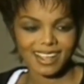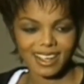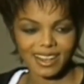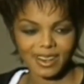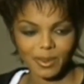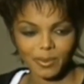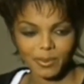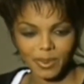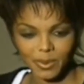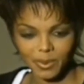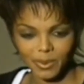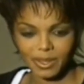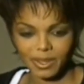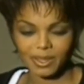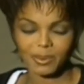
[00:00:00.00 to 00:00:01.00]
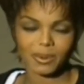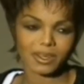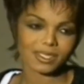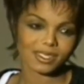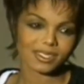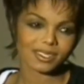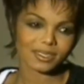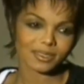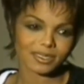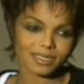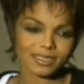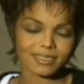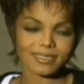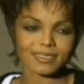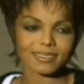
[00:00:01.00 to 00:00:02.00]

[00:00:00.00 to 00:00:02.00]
And they really wanted to do it.